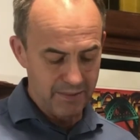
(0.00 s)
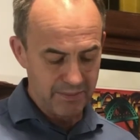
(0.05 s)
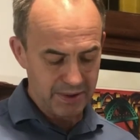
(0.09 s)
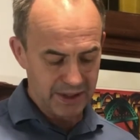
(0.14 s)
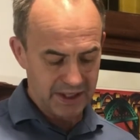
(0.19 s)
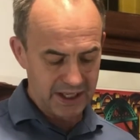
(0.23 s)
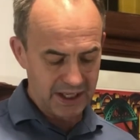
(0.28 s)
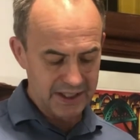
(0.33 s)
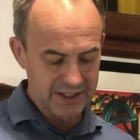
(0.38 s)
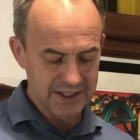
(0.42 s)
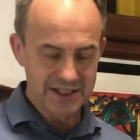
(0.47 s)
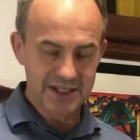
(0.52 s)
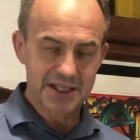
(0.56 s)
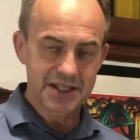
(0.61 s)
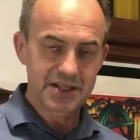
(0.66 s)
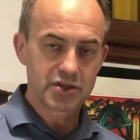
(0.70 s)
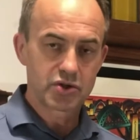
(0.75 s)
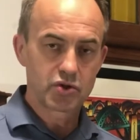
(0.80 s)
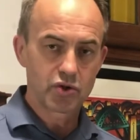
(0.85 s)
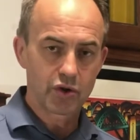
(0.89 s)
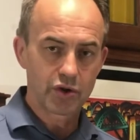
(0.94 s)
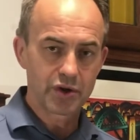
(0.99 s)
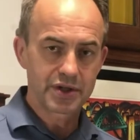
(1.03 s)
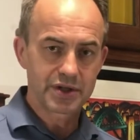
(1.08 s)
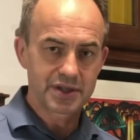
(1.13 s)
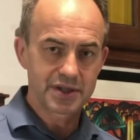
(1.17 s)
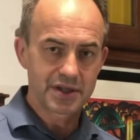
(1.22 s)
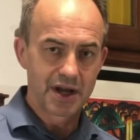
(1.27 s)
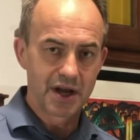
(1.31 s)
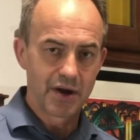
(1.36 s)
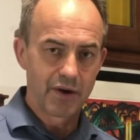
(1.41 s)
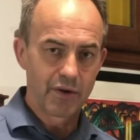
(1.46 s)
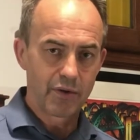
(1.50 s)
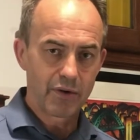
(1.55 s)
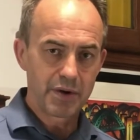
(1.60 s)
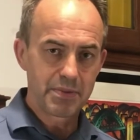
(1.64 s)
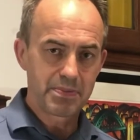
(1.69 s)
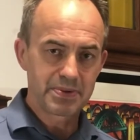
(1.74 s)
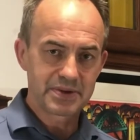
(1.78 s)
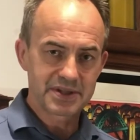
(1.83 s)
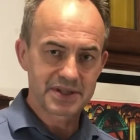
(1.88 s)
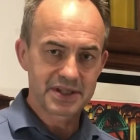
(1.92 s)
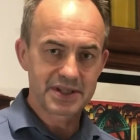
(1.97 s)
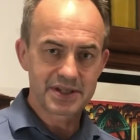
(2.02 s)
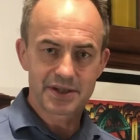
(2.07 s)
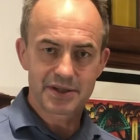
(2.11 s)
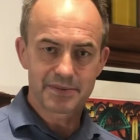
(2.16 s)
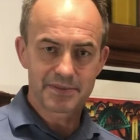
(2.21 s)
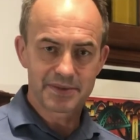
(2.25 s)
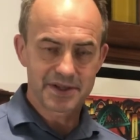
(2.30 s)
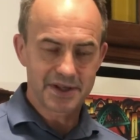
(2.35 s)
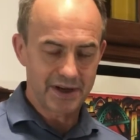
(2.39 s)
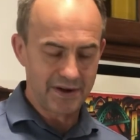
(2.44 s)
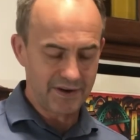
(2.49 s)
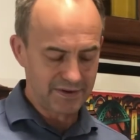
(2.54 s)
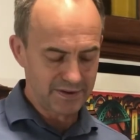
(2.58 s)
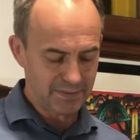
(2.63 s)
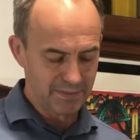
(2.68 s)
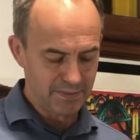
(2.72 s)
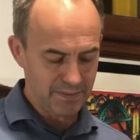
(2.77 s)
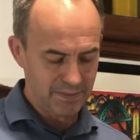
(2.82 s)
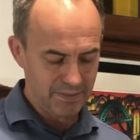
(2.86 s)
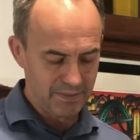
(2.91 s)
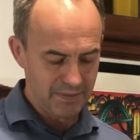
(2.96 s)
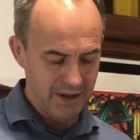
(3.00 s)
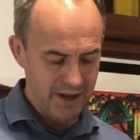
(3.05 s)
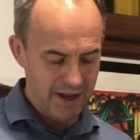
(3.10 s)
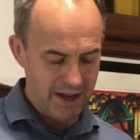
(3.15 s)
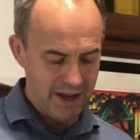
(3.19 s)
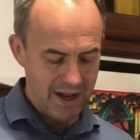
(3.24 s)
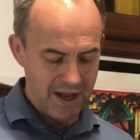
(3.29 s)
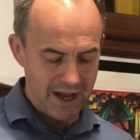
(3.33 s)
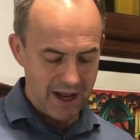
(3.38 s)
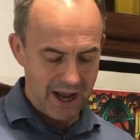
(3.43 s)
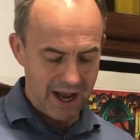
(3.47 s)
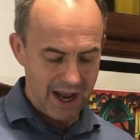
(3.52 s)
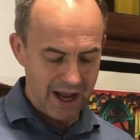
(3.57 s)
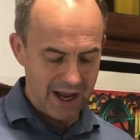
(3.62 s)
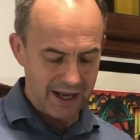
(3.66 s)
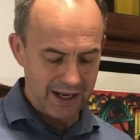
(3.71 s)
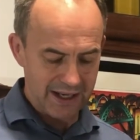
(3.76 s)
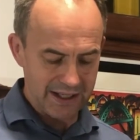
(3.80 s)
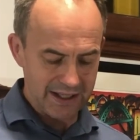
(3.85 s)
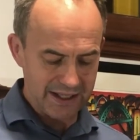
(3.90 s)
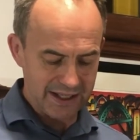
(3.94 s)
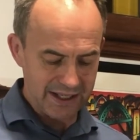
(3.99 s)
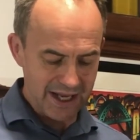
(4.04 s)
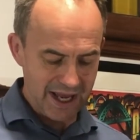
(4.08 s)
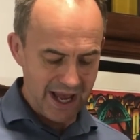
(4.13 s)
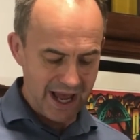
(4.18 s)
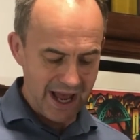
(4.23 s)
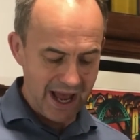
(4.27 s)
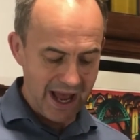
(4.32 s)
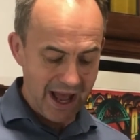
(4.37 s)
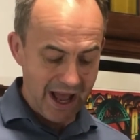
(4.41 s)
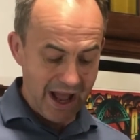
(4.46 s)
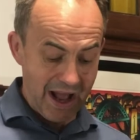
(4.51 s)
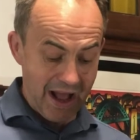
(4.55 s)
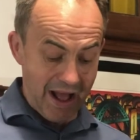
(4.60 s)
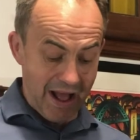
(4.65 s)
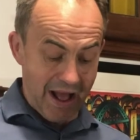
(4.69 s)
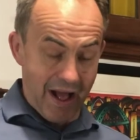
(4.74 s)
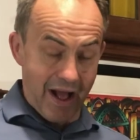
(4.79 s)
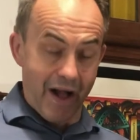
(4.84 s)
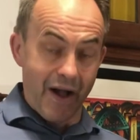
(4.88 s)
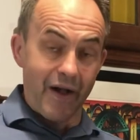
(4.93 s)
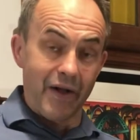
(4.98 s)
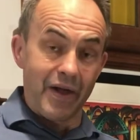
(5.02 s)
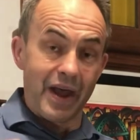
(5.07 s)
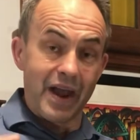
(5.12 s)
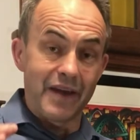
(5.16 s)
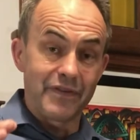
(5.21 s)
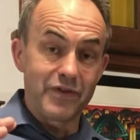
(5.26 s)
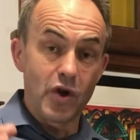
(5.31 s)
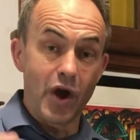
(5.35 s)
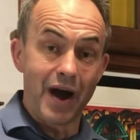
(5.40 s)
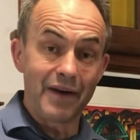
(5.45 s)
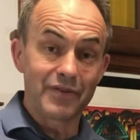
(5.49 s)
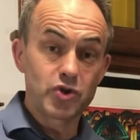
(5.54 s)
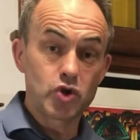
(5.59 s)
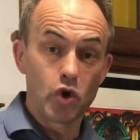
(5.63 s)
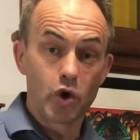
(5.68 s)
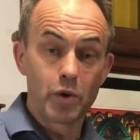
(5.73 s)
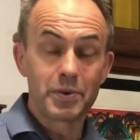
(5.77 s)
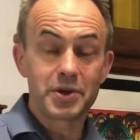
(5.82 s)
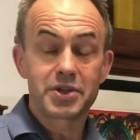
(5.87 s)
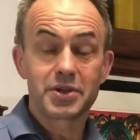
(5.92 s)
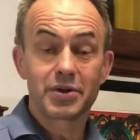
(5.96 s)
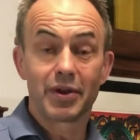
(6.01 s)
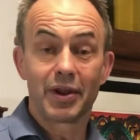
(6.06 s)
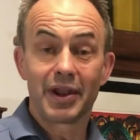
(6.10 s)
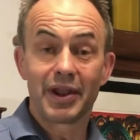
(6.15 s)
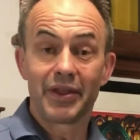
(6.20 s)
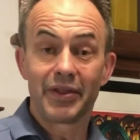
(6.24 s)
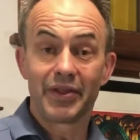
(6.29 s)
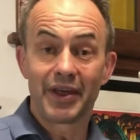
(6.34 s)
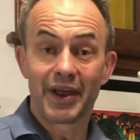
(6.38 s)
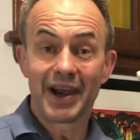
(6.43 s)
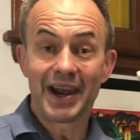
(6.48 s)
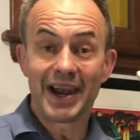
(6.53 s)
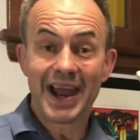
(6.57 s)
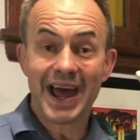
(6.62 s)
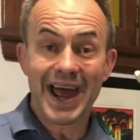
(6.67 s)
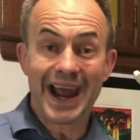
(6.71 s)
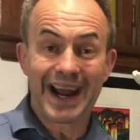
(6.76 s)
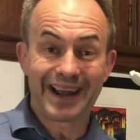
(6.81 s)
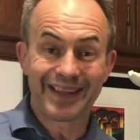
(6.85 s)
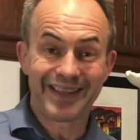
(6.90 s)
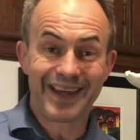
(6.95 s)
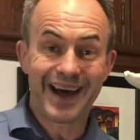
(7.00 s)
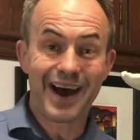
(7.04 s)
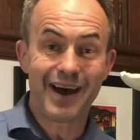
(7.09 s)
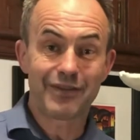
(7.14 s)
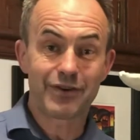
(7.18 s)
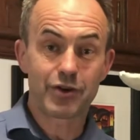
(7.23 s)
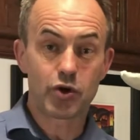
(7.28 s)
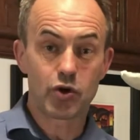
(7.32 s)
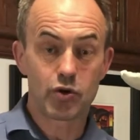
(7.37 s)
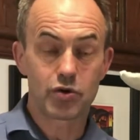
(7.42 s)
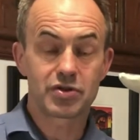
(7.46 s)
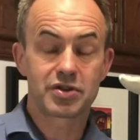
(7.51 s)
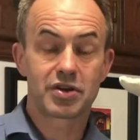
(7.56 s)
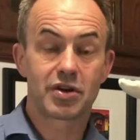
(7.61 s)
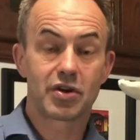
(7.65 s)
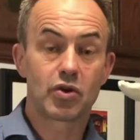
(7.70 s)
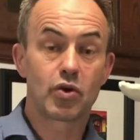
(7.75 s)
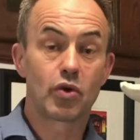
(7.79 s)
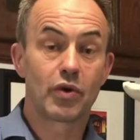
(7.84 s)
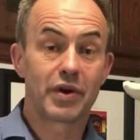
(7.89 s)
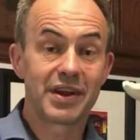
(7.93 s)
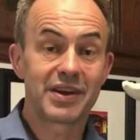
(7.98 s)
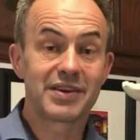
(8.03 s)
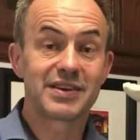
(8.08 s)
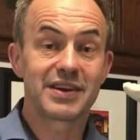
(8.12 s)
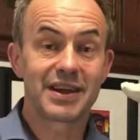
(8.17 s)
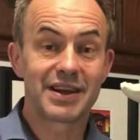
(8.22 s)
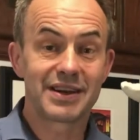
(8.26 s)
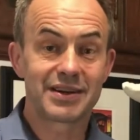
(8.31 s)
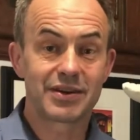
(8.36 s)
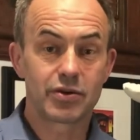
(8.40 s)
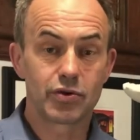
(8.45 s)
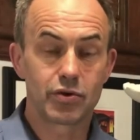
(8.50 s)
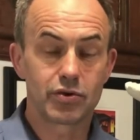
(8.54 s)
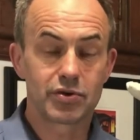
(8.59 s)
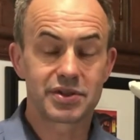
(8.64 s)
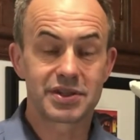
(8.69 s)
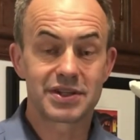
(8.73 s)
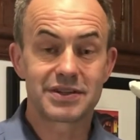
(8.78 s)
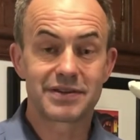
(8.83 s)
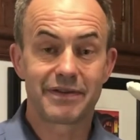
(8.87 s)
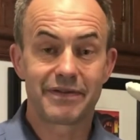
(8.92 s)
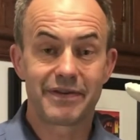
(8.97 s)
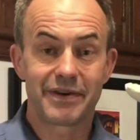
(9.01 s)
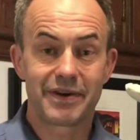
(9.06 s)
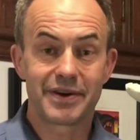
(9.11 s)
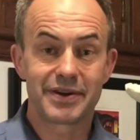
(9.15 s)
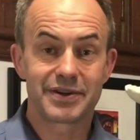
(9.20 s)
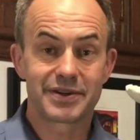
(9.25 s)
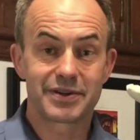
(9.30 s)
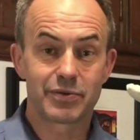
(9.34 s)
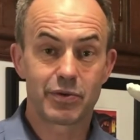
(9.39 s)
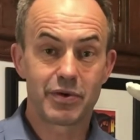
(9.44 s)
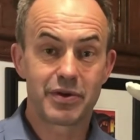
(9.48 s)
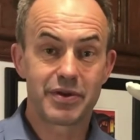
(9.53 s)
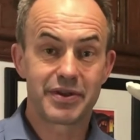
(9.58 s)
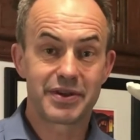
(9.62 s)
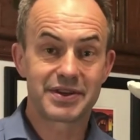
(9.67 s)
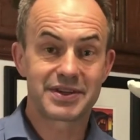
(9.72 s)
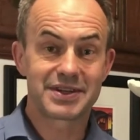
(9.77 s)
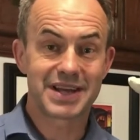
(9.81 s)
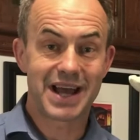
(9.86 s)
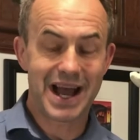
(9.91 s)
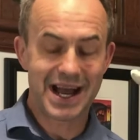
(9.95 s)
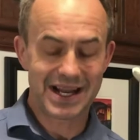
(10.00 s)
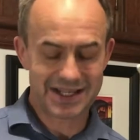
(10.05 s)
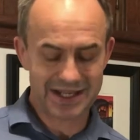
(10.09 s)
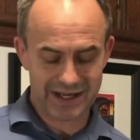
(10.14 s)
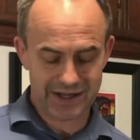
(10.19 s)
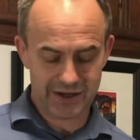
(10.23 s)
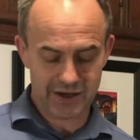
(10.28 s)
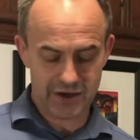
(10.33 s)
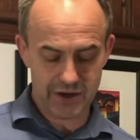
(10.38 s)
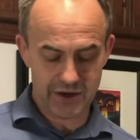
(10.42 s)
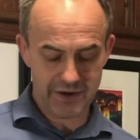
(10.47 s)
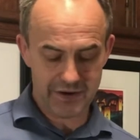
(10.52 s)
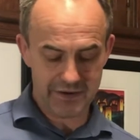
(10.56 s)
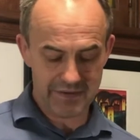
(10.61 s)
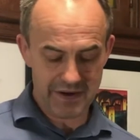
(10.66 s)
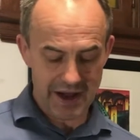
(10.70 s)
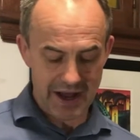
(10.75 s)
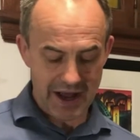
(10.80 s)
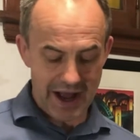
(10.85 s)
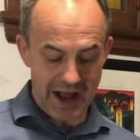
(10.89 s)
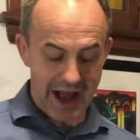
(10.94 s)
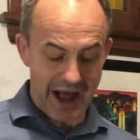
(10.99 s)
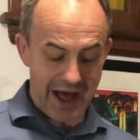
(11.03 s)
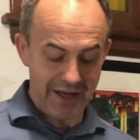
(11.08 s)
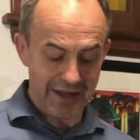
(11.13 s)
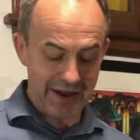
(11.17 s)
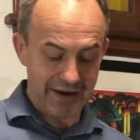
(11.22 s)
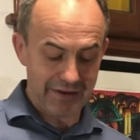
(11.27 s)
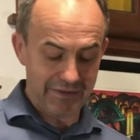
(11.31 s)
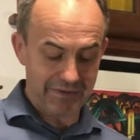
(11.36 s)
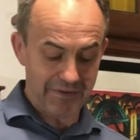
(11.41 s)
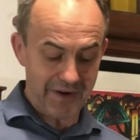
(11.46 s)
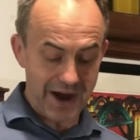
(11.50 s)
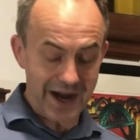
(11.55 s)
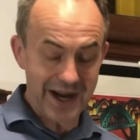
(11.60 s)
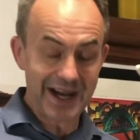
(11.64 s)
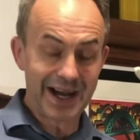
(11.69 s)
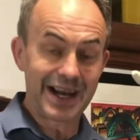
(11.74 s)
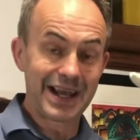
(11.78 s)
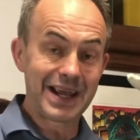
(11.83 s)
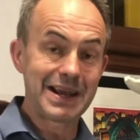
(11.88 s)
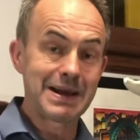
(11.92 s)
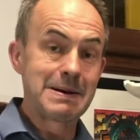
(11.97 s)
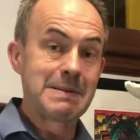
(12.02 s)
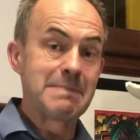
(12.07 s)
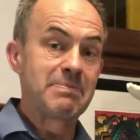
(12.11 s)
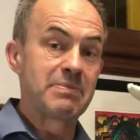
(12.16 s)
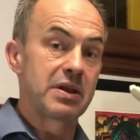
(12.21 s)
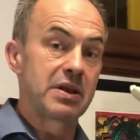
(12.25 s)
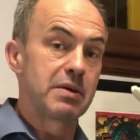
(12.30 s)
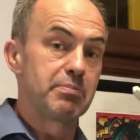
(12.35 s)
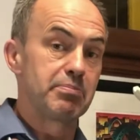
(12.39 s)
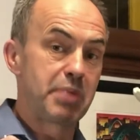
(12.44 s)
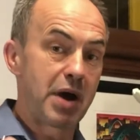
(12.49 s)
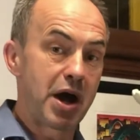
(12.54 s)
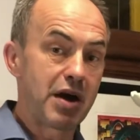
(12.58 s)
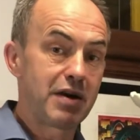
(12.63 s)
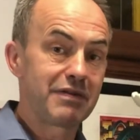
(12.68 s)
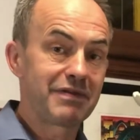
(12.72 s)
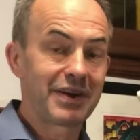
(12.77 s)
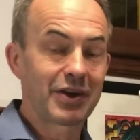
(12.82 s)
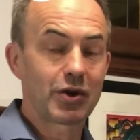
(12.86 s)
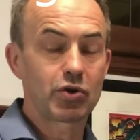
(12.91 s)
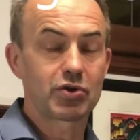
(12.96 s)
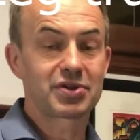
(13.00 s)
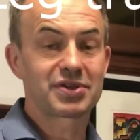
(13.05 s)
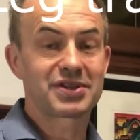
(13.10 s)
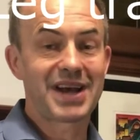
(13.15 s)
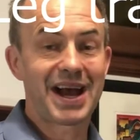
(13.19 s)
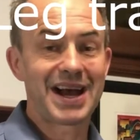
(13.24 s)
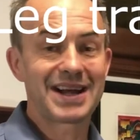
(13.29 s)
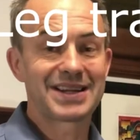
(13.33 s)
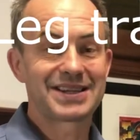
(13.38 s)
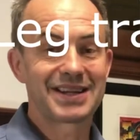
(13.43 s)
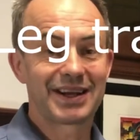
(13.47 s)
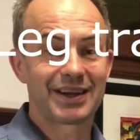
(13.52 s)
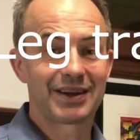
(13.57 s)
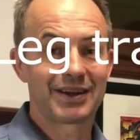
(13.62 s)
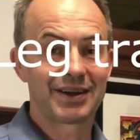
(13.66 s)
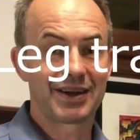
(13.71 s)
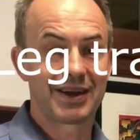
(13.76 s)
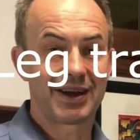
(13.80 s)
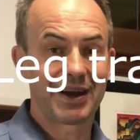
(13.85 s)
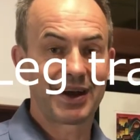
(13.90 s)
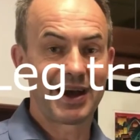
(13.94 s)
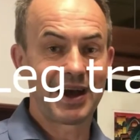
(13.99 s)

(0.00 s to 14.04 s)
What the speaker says: because these joints reposition themselves. And if you have trauma to the leg, that of course can cause interference with the sciatic nerve. And then finally, pelvic or sciatic